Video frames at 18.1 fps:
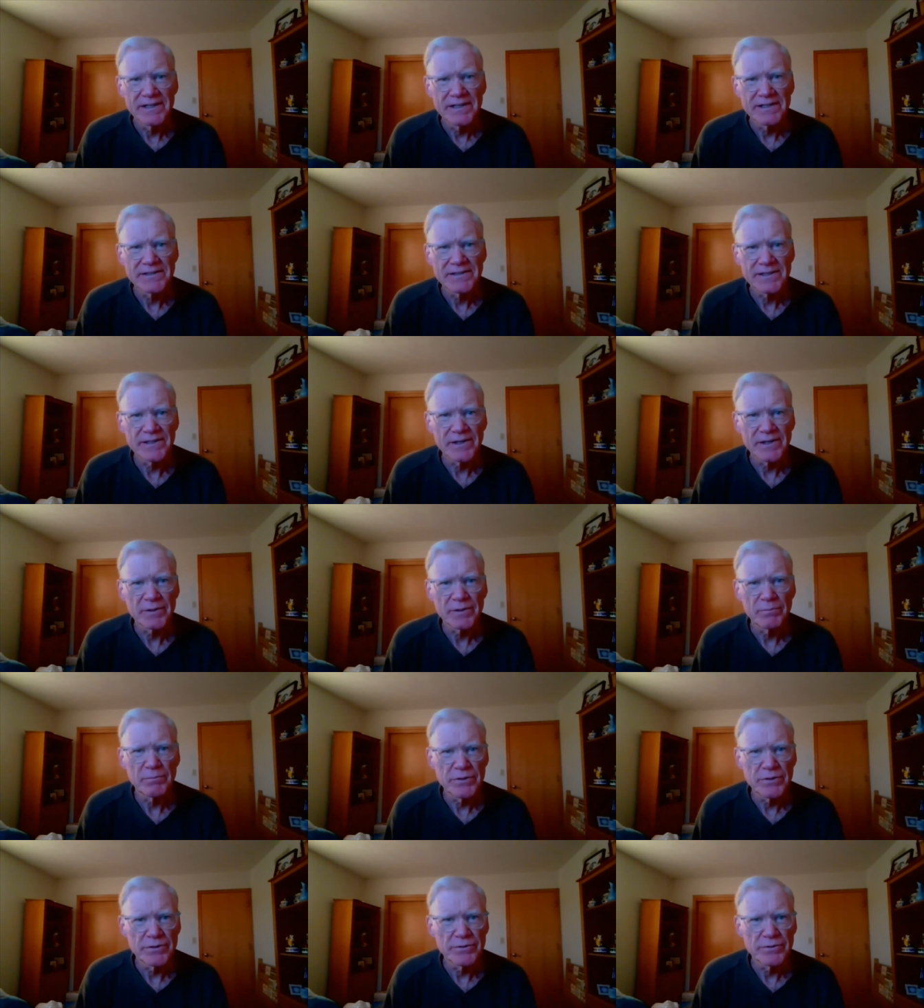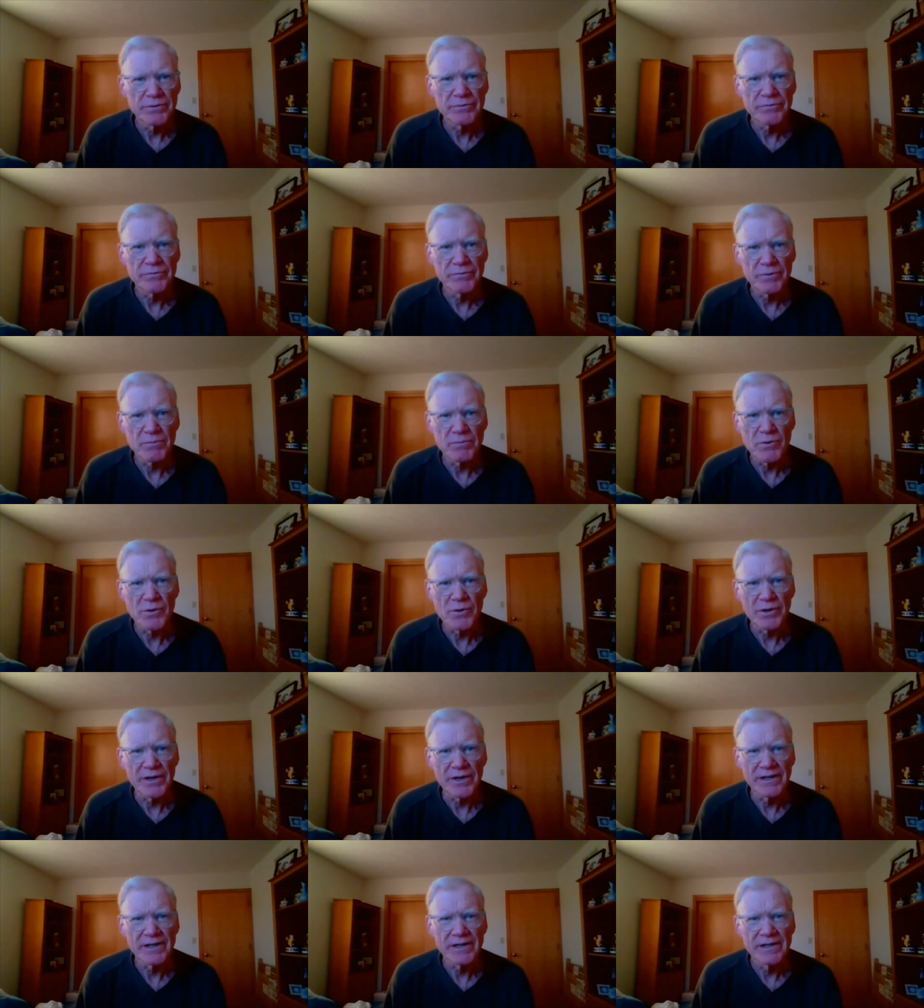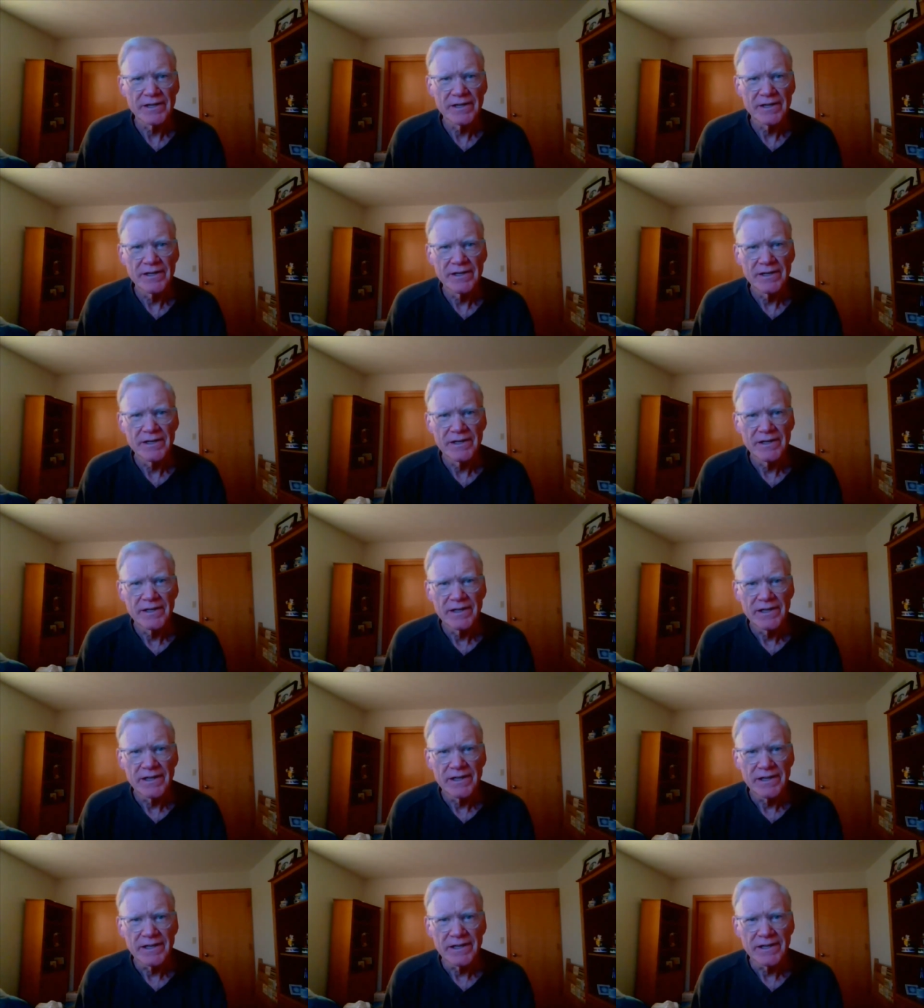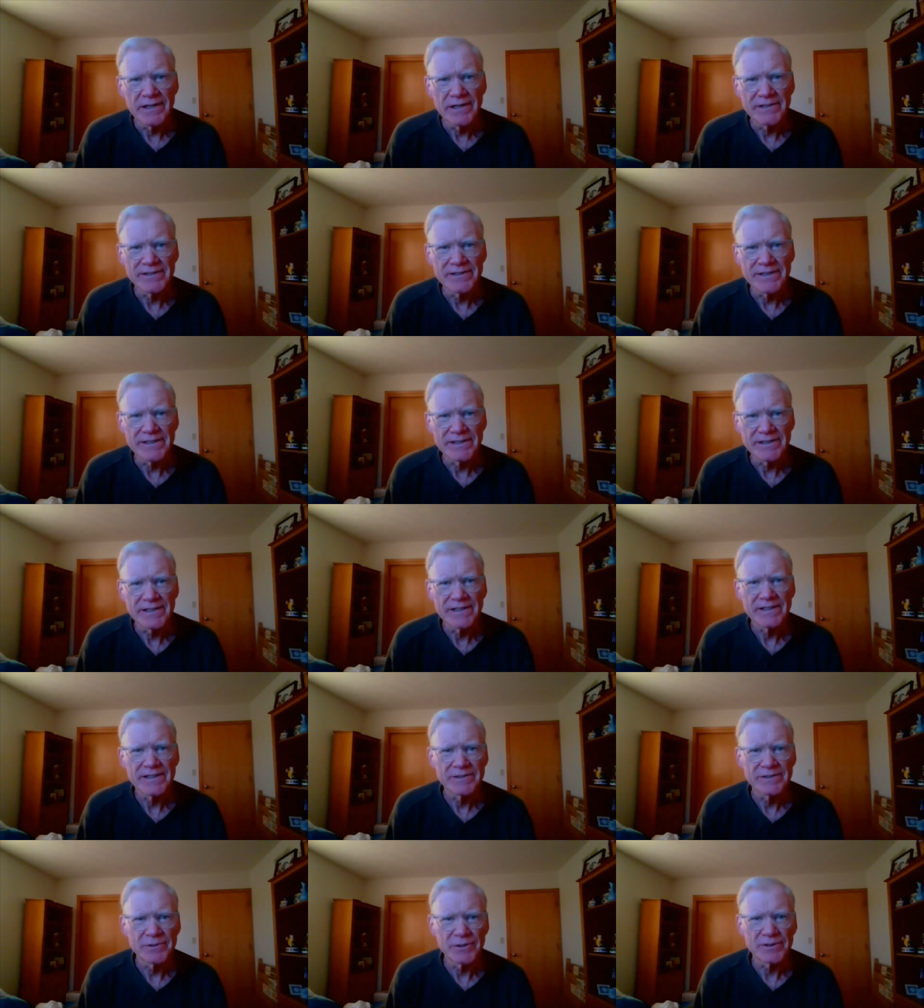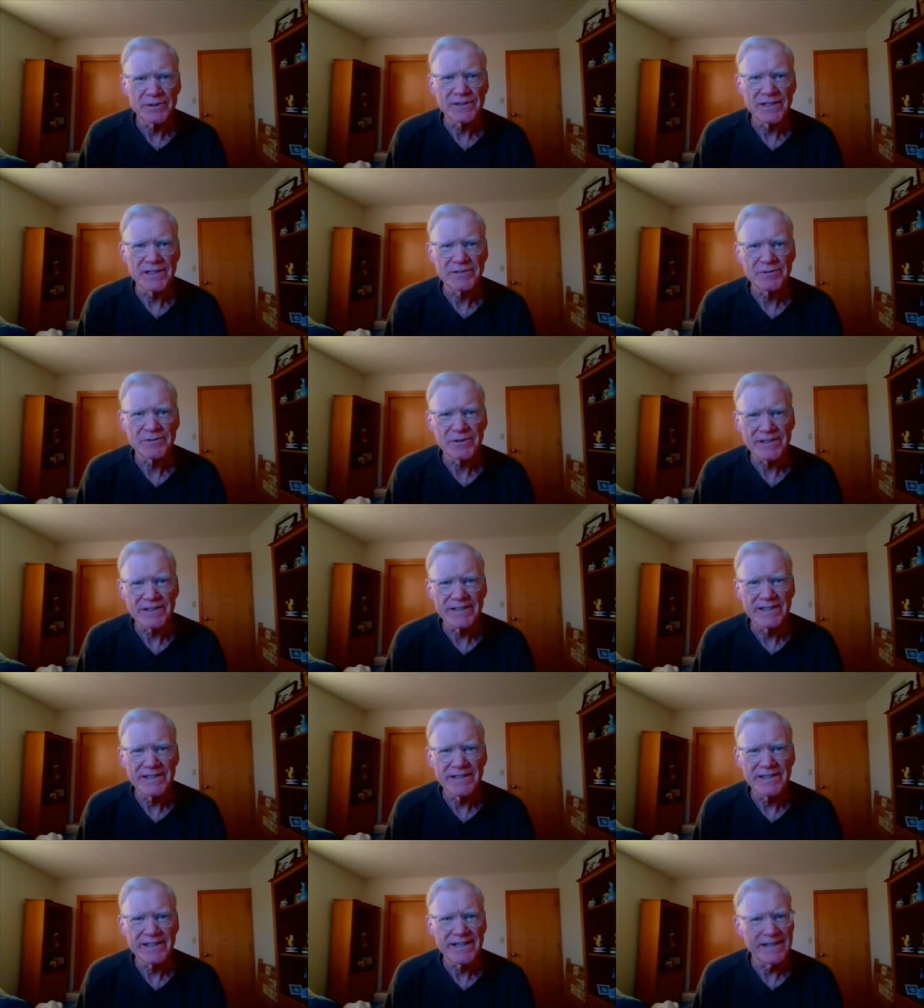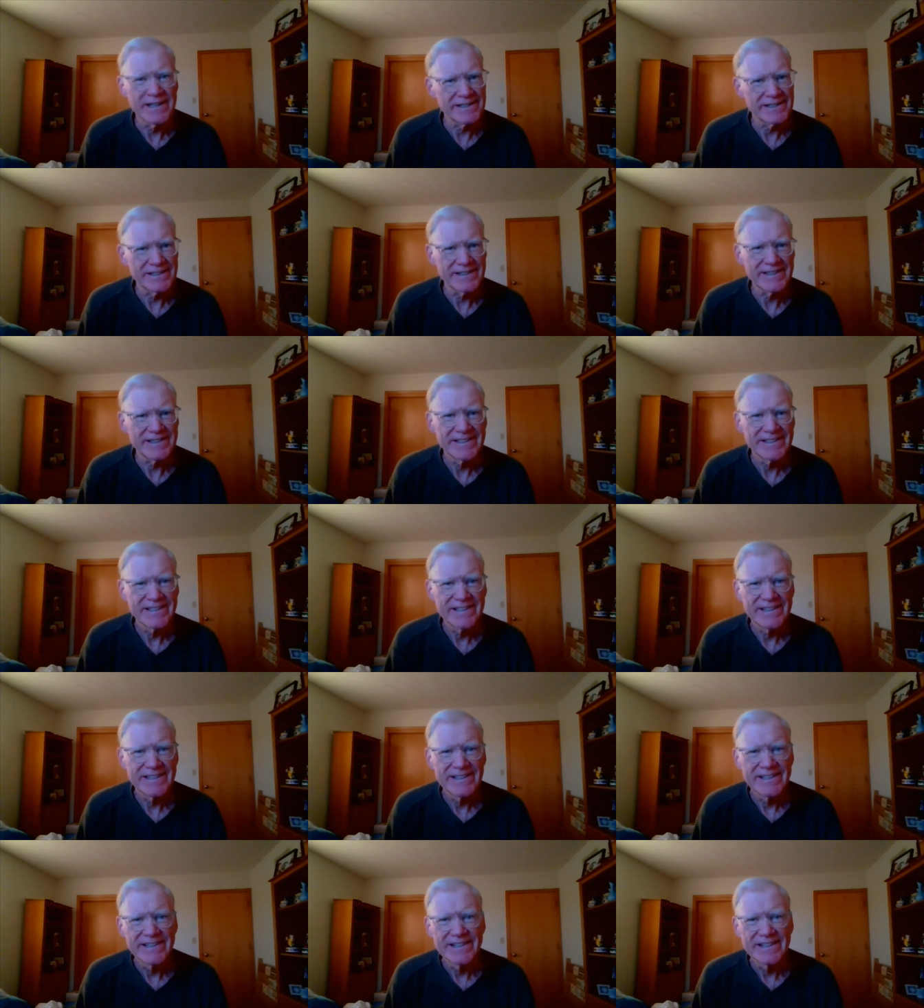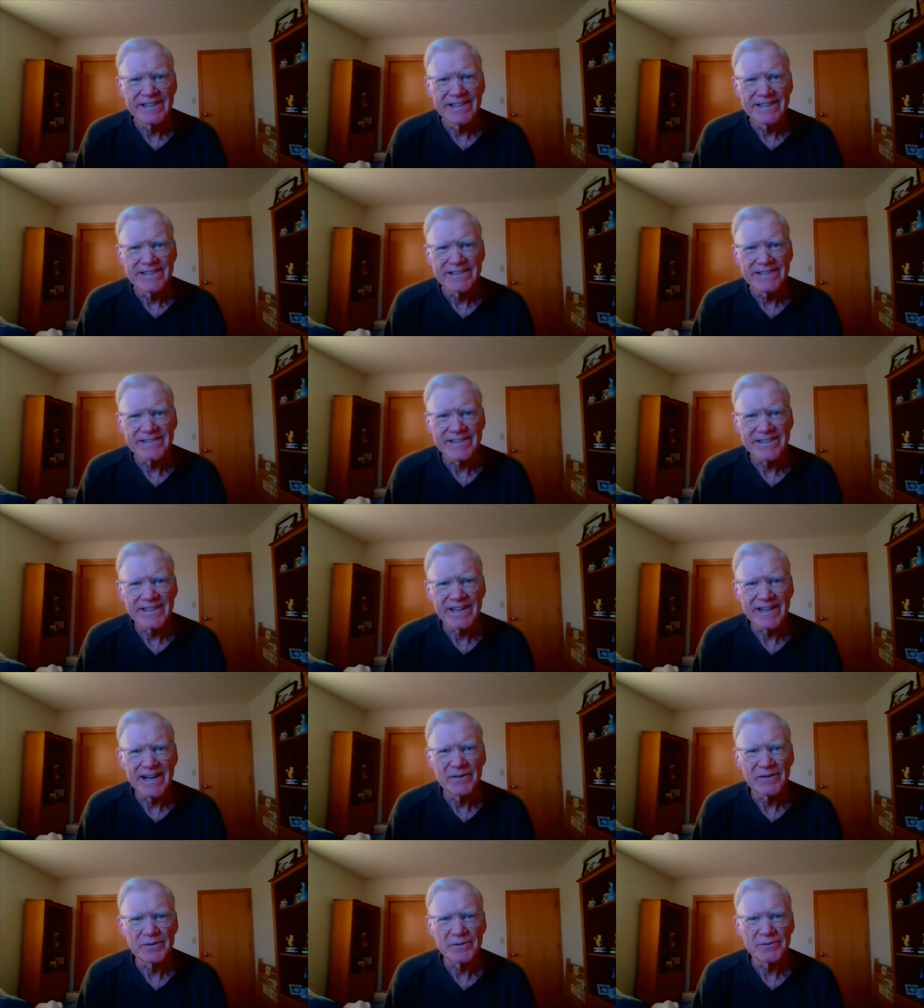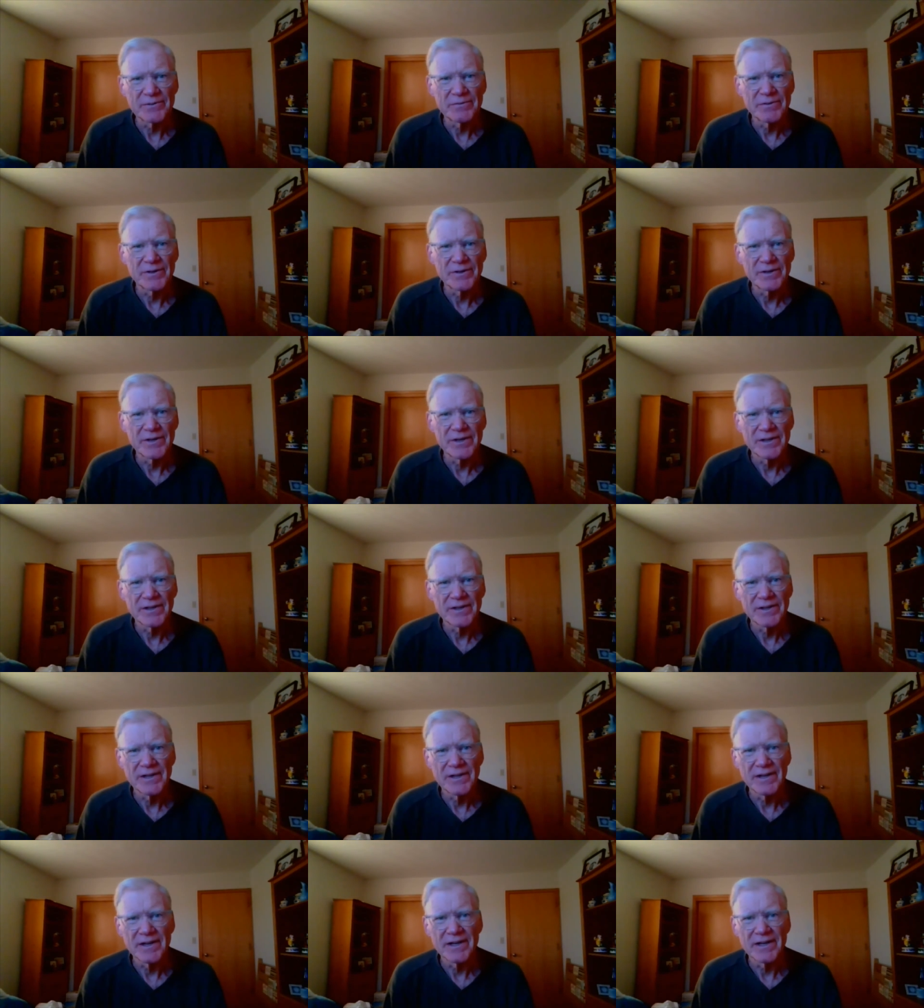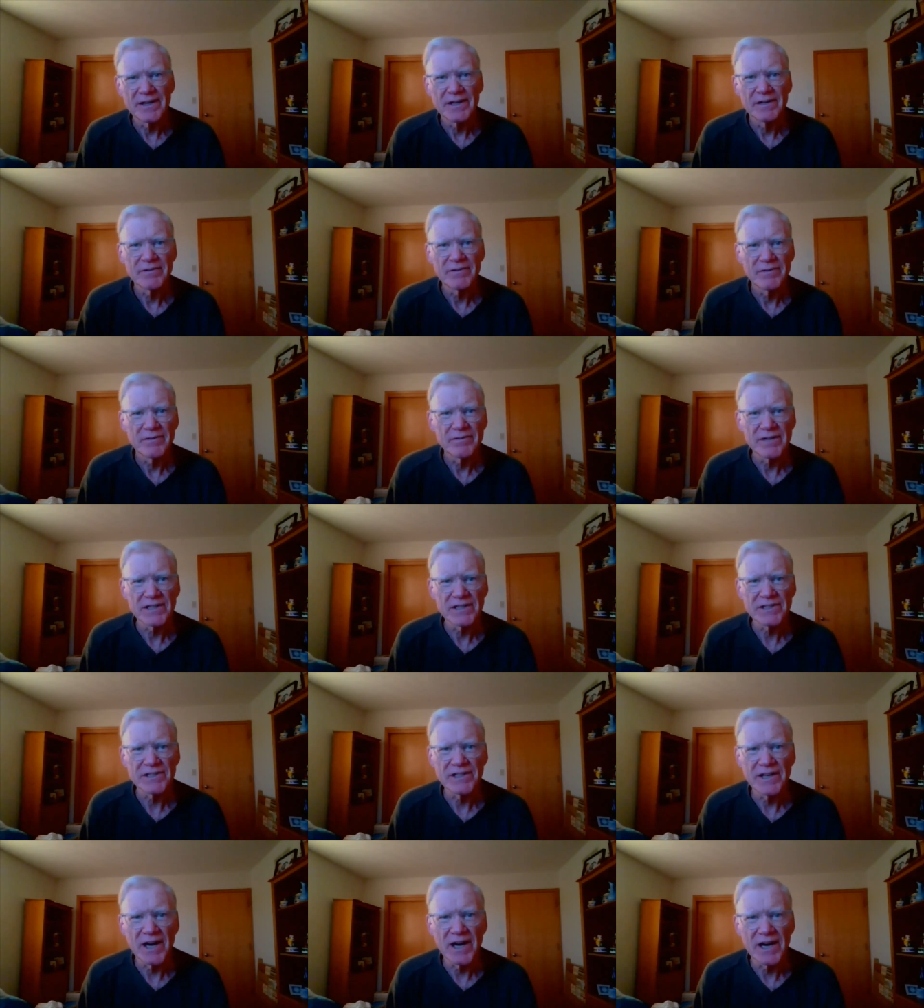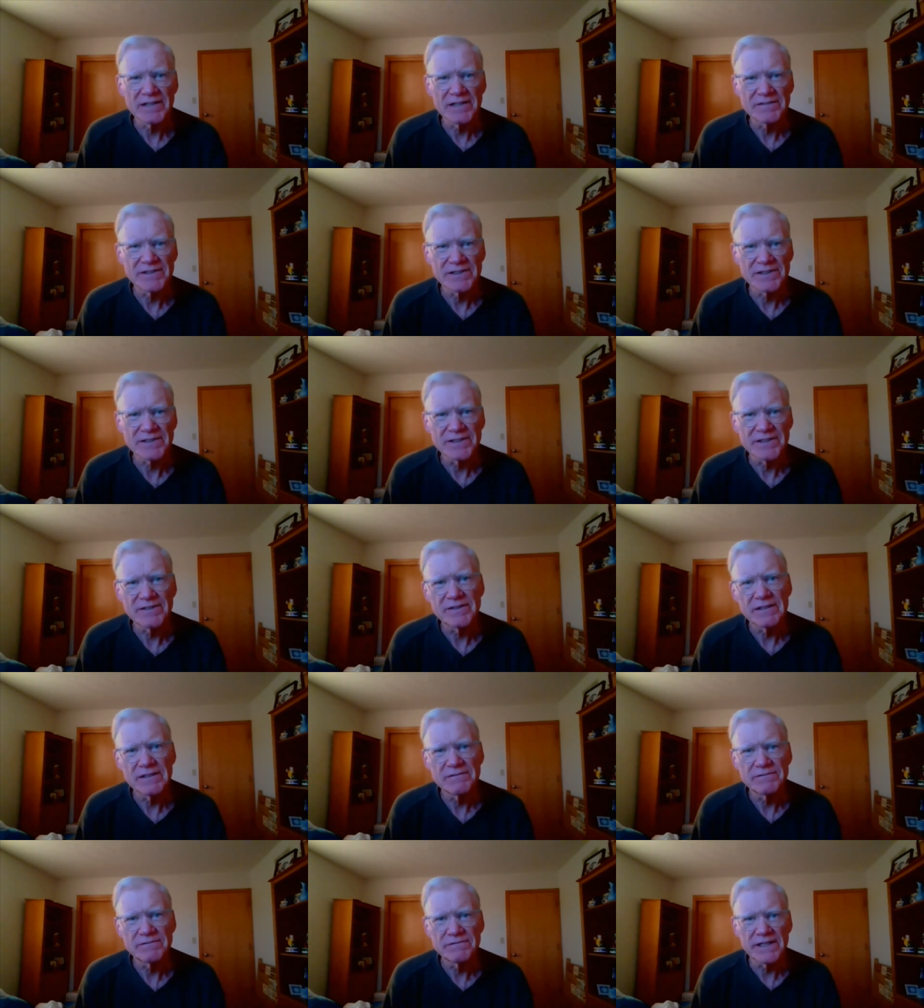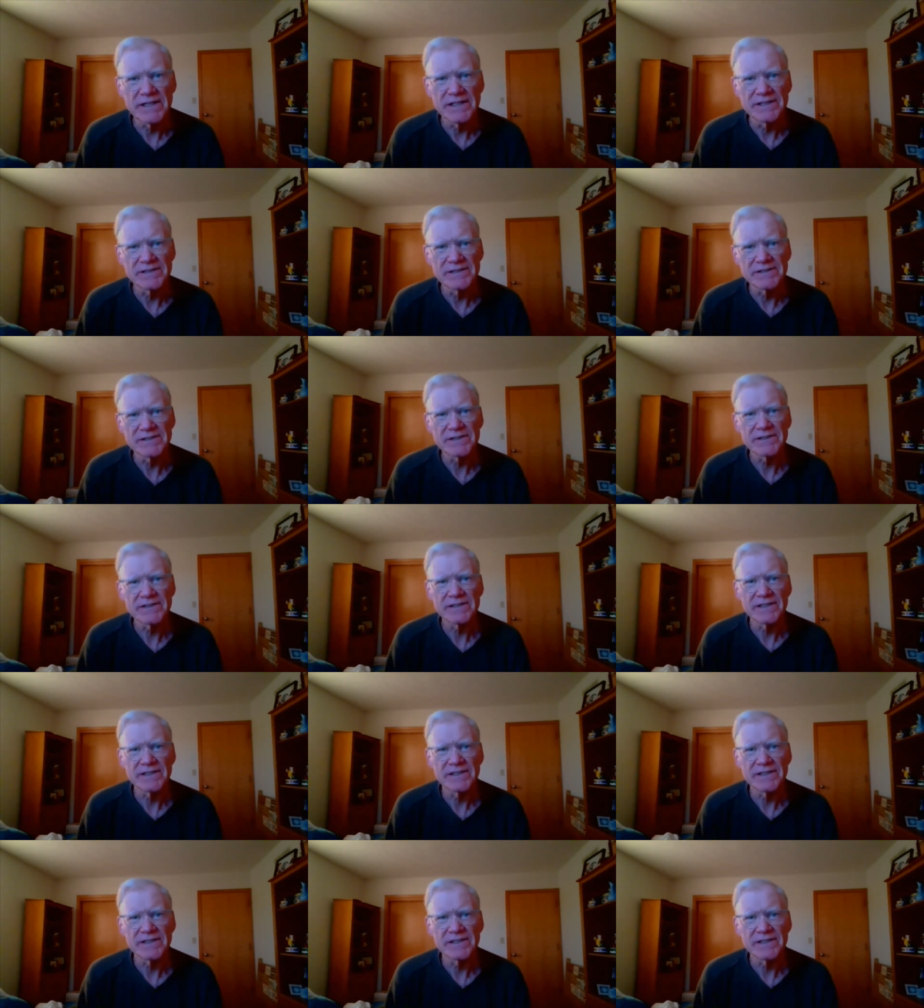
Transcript: It's another beautiful morning here in north central Indiana, looking out over the freshly harvested fields.